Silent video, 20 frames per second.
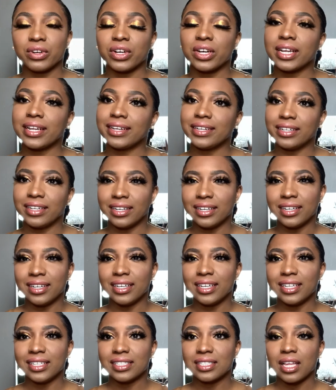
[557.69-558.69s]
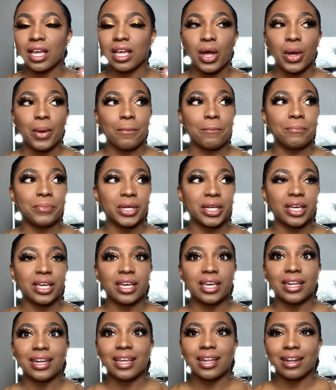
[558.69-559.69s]
It does, but
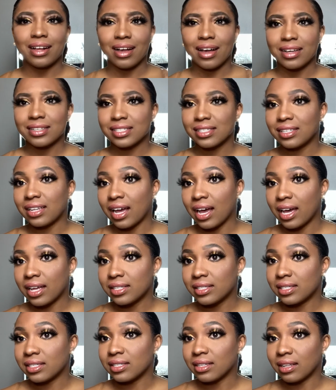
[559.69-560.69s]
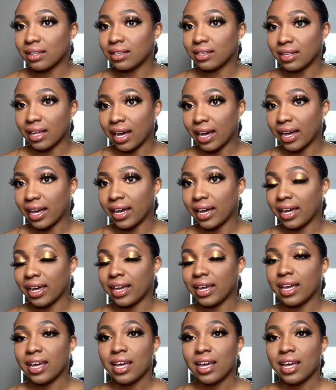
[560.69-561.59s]
it oxidizes a lot